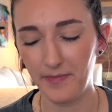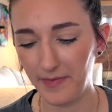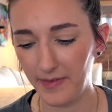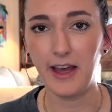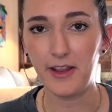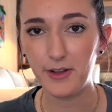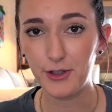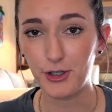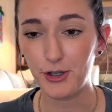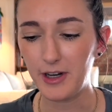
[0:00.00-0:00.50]

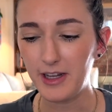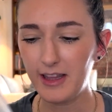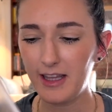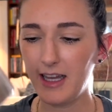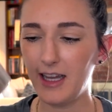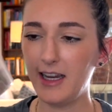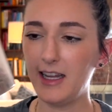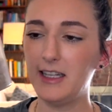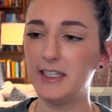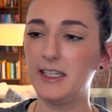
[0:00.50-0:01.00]
Now the treat
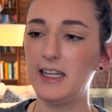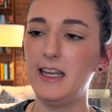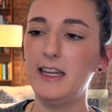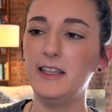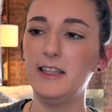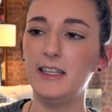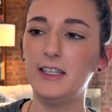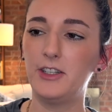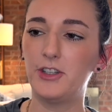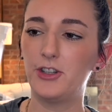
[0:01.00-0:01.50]
that is
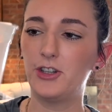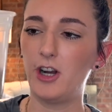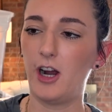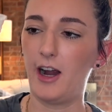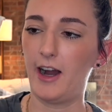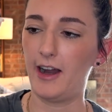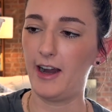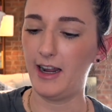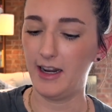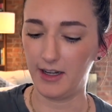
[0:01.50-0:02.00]
in this
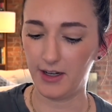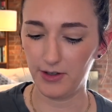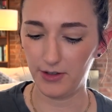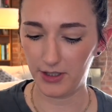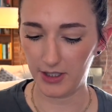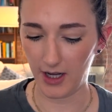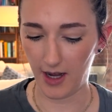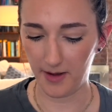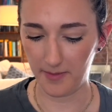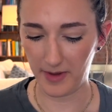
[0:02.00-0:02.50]
jar, and you
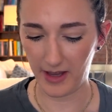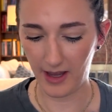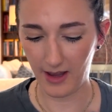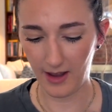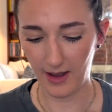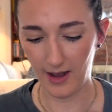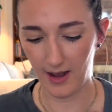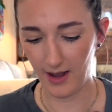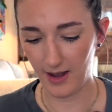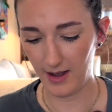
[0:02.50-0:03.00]
saw
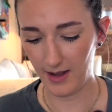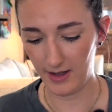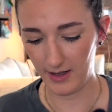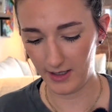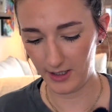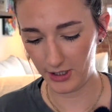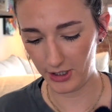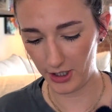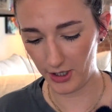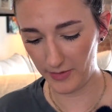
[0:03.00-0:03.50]
me
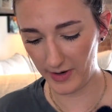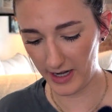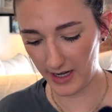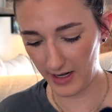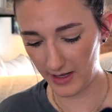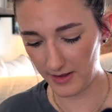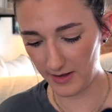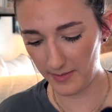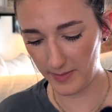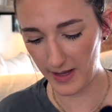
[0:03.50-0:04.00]
showing
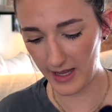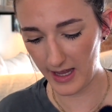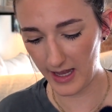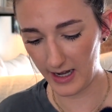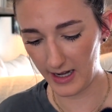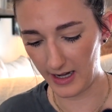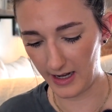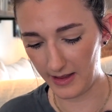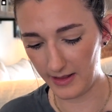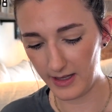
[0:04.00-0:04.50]
in the
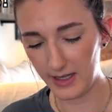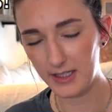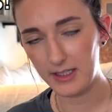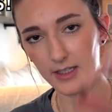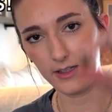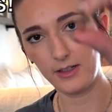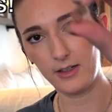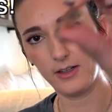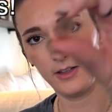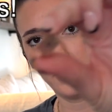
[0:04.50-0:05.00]
beginning, these
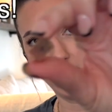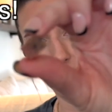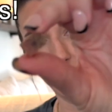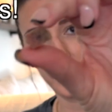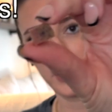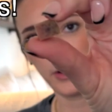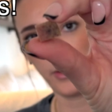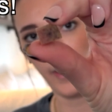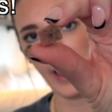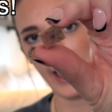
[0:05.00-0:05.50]
little
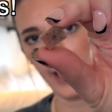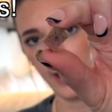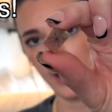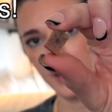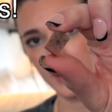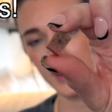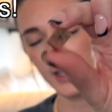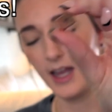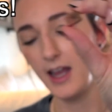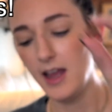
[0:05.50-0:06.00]

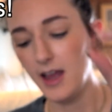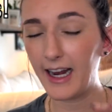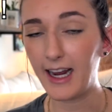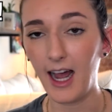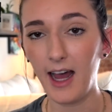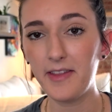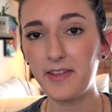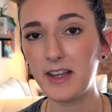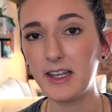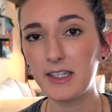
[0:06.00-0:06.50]
squares, I
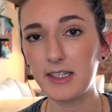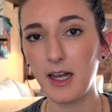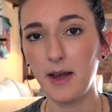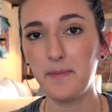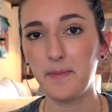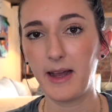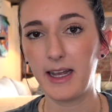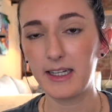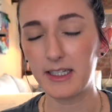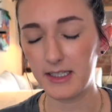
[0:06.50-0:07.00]
cut these up
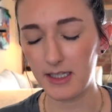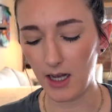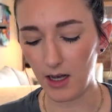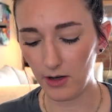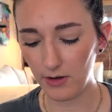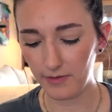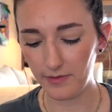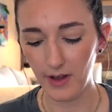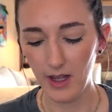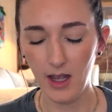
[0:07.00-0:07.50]

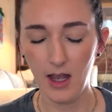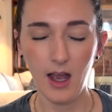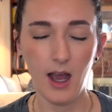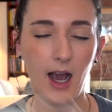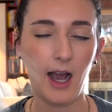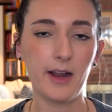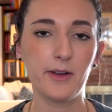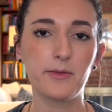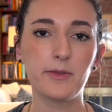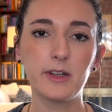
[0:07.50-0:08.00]
myself.
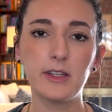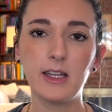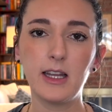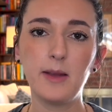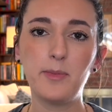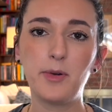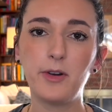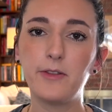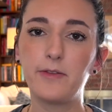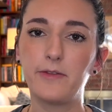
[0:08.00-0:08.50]
I
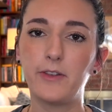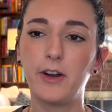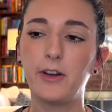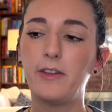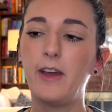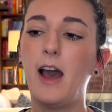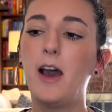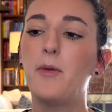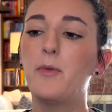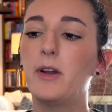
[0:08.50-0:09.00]
really prefer
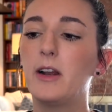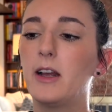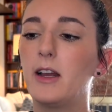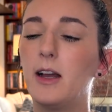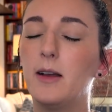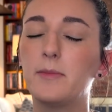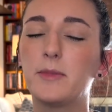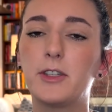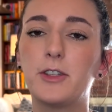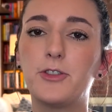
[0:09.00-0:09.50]
that when it
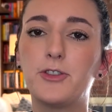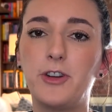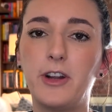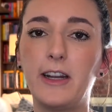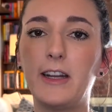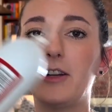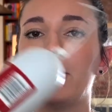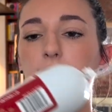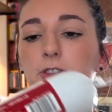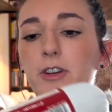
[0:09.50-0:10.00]
comes to
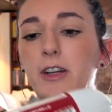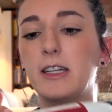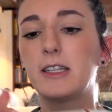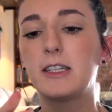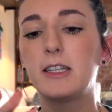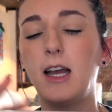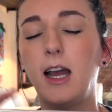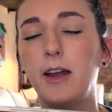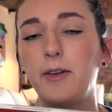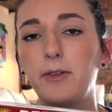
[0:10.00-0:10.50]
training
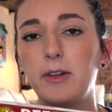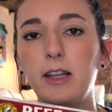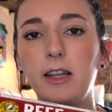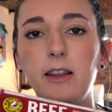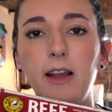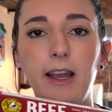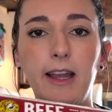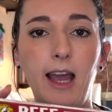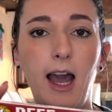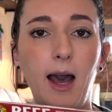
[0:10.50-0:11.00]
treats. I really
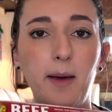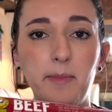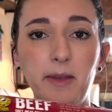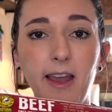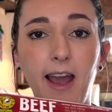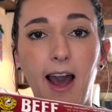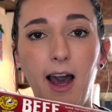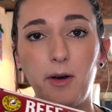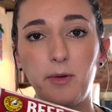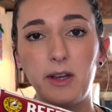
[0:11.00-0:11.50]
like Happy
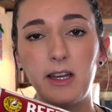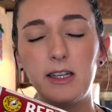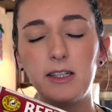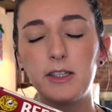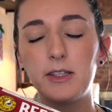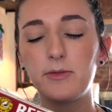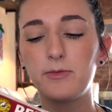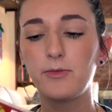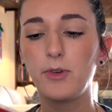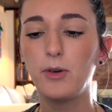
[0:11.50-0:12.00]

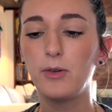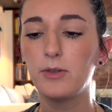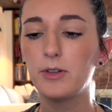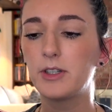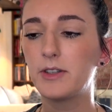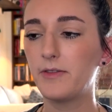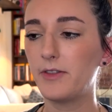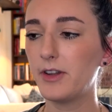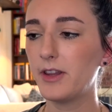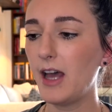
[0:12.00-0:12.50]
Howie's
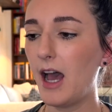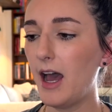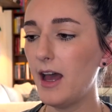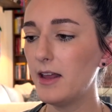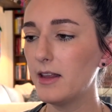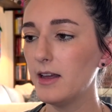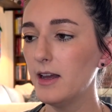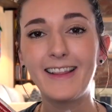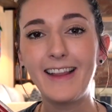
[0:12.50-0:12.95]
rolls for that.